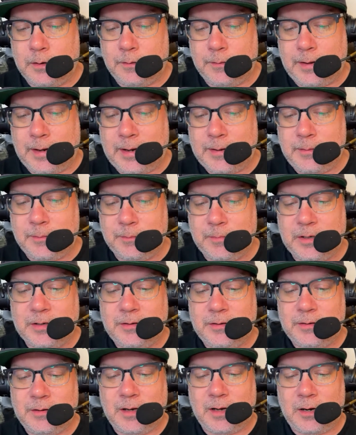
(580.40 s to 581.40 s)
M,
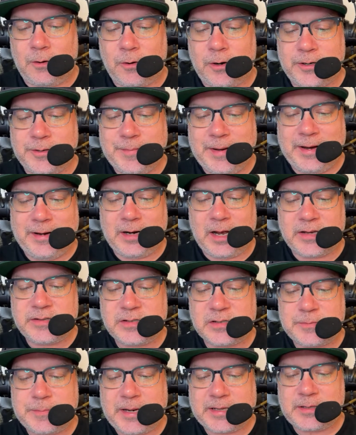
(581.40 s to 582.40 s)
how are you, man? I
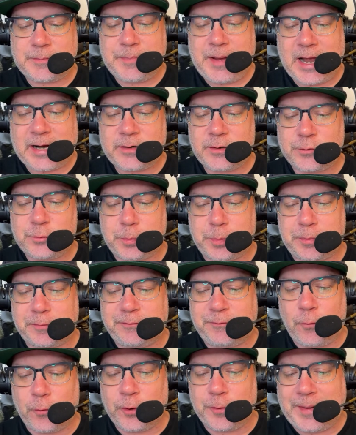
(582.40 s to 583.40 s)
suspect the Packers will
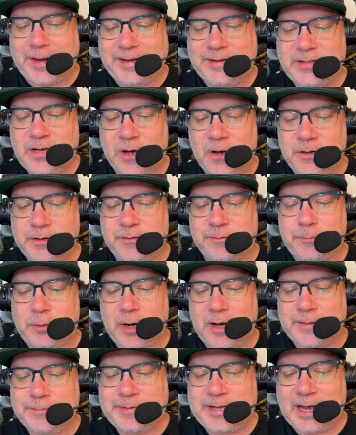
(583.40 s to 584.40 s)
perform a ton of
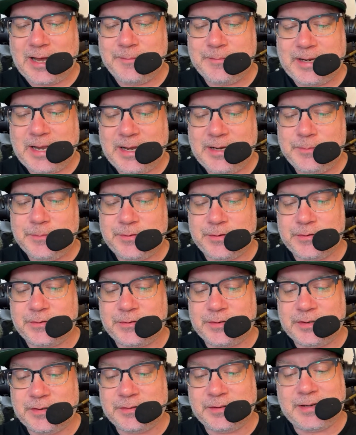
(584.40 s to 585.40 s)
primetime games this
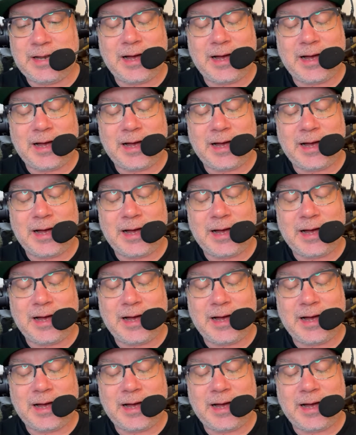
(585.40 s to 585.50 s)
season.